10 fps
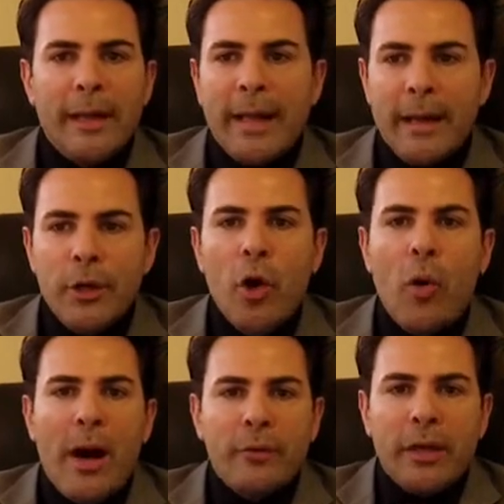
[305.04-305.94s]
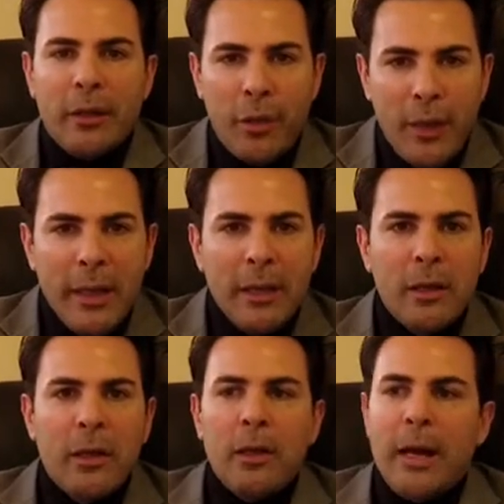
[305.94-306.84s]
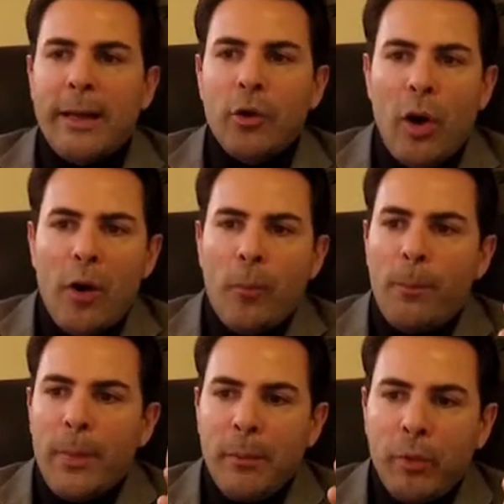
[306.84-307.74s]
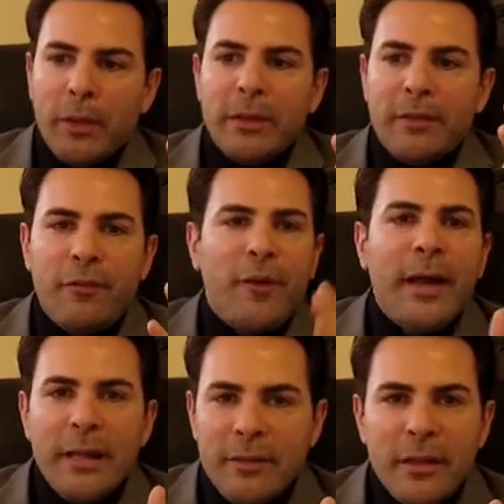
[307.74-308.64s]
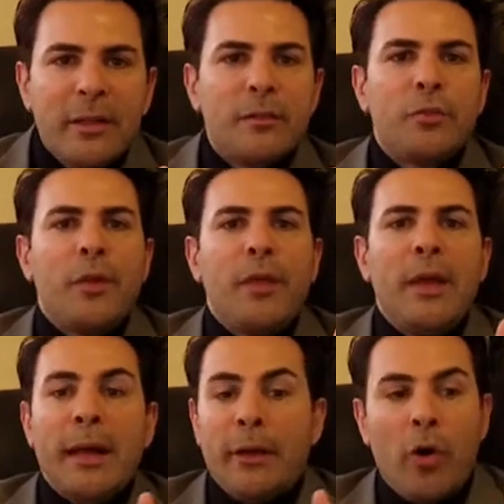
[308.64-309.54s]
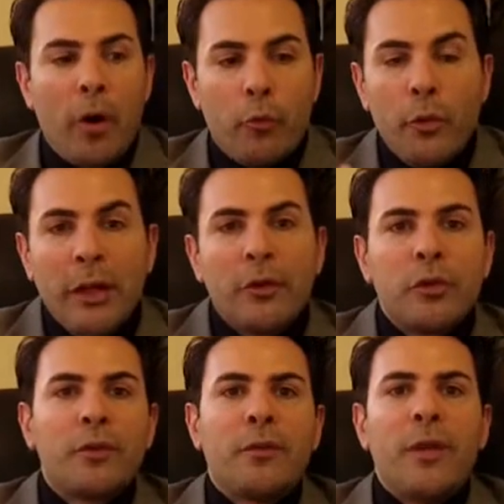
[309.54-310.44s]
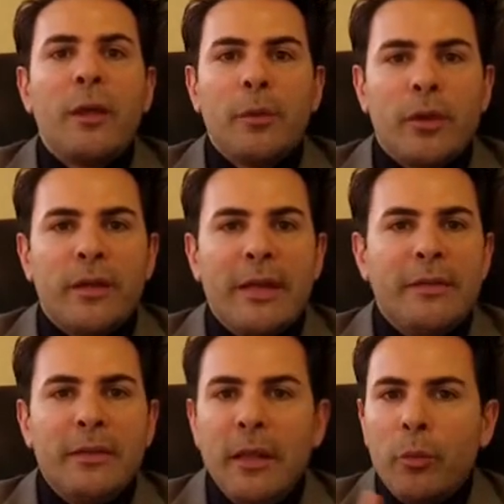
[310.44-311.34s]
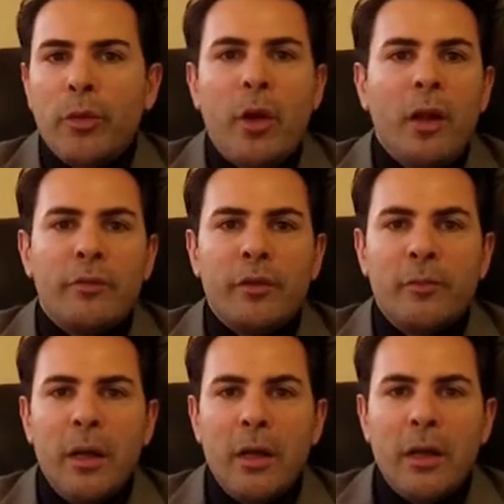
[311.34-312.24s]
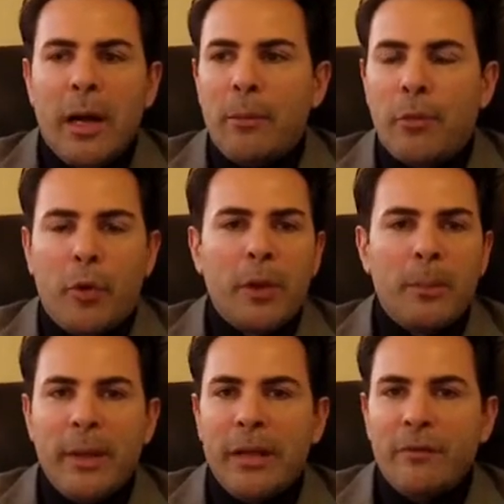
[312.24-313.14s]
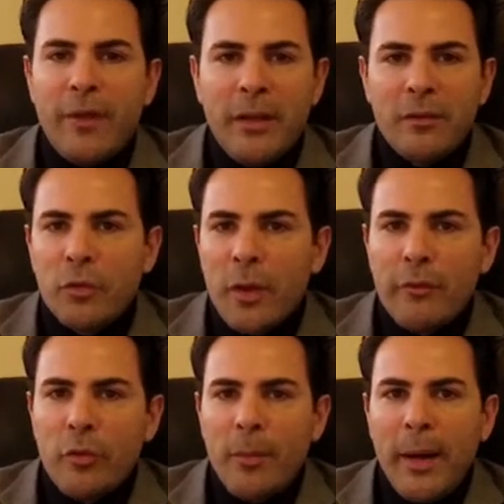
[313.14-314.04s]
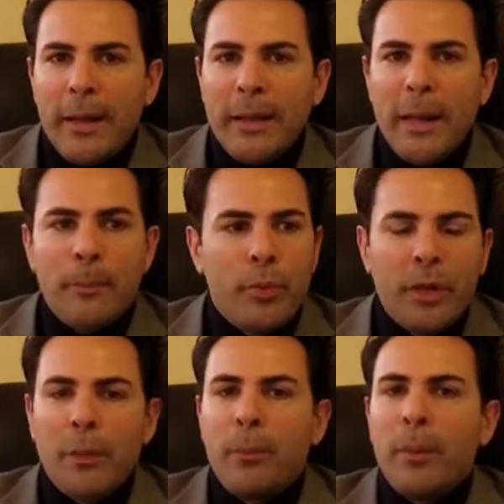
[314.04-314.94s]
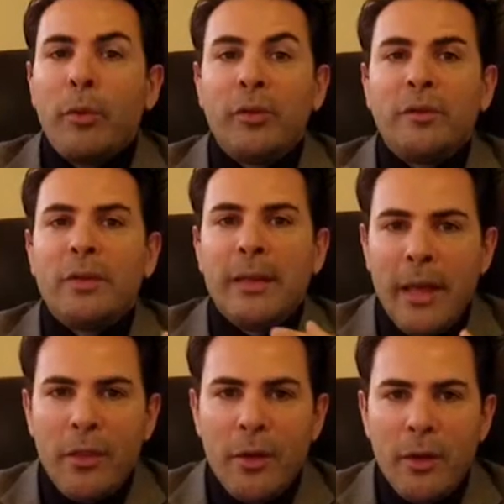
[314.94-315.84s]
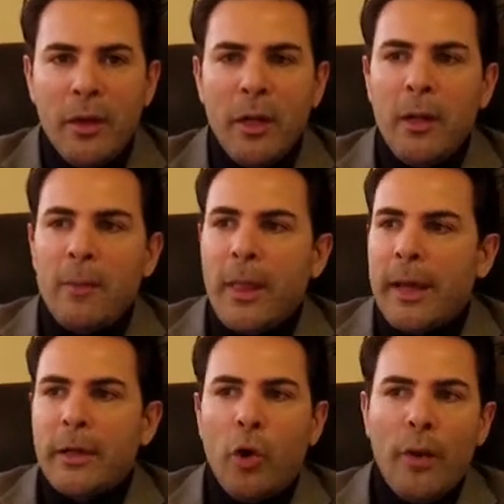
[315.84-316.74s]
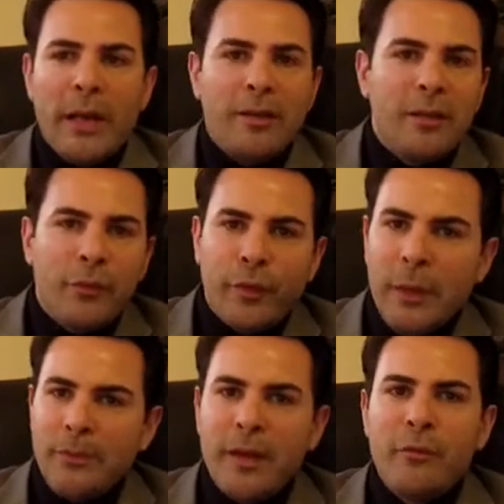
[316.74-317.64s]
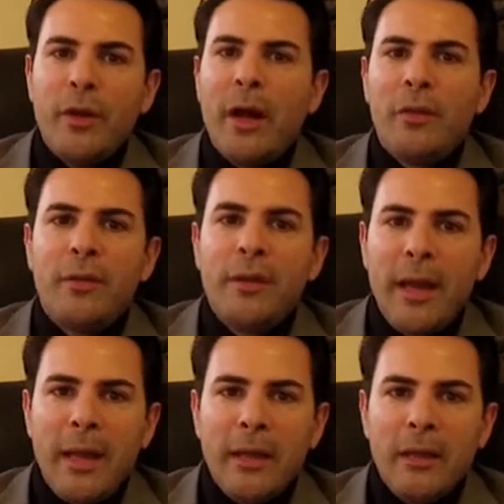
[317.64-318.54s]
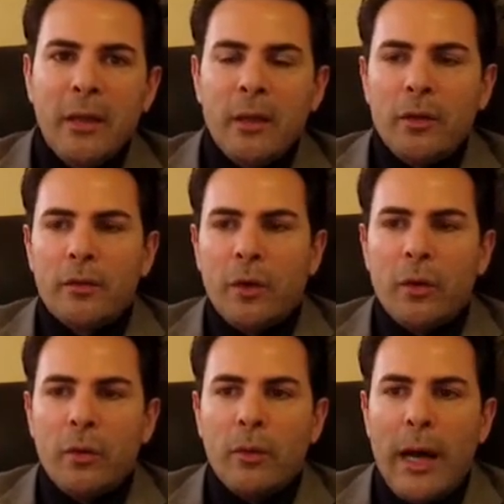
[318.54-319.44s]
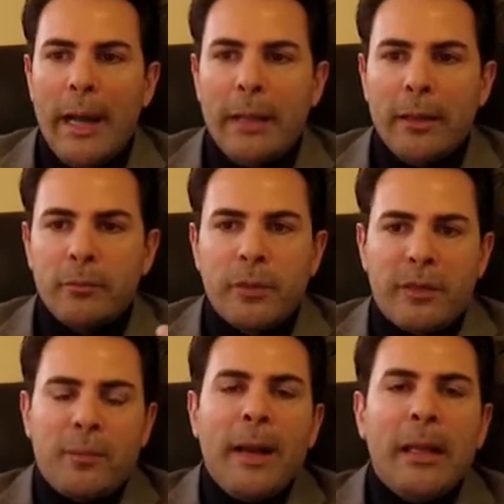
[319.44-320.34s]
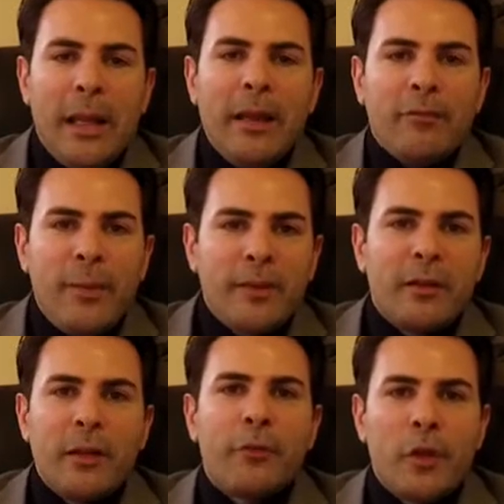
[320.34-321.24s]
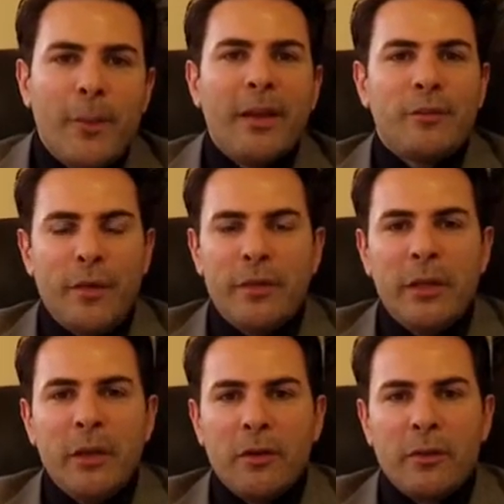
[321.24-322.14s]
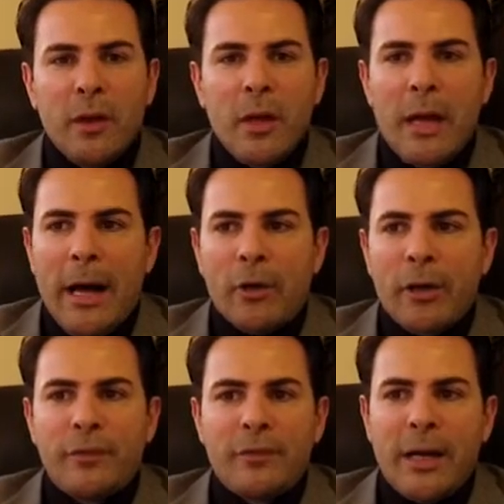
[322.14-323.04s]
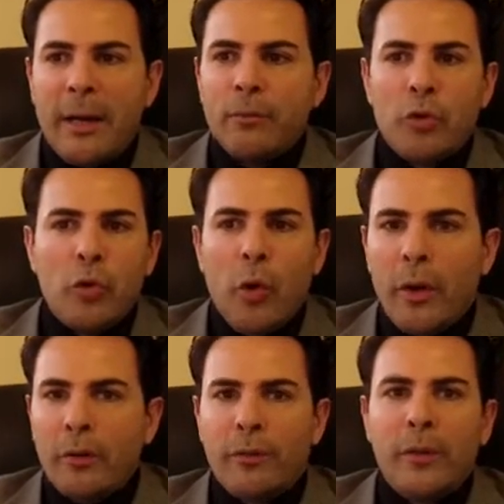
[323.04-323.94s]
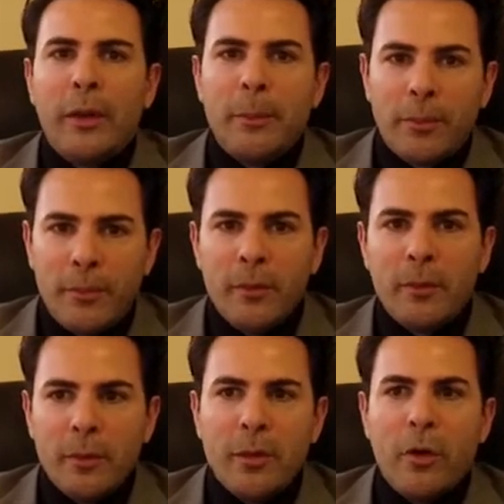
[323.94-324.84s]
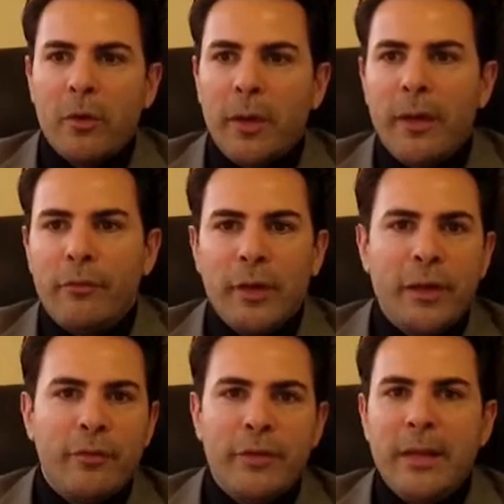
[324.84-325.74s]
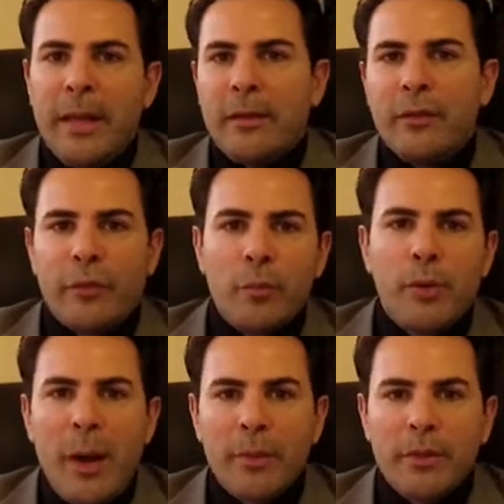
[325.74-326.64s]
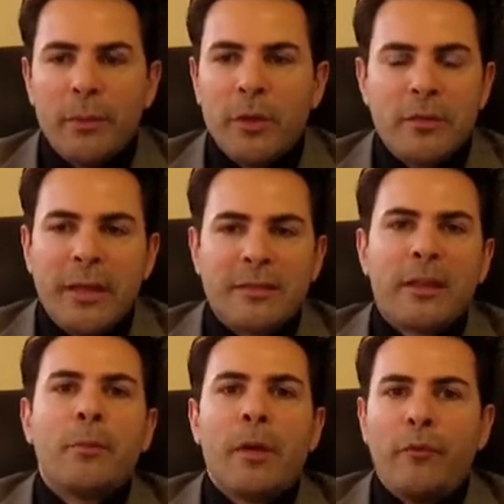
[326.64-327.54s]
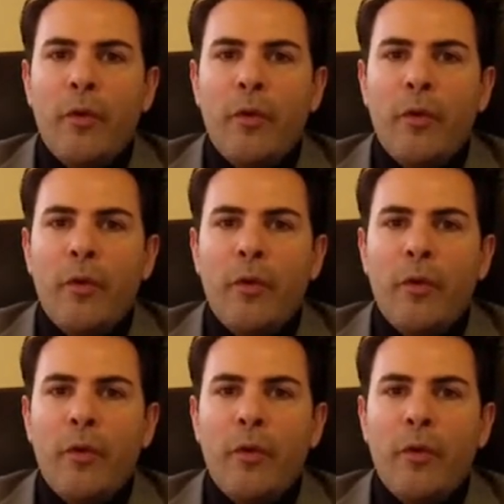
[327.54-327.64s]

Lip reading: and I know how they think. I know how people in the finance industry think. I know how realtors think because I deal with all of them. I'm throwing big events to everybody. I'm putting people together. I go and I see flips every other day. So that's my life basically for the past 15 years. I don't have time to go and flip, every day a different property because that's not my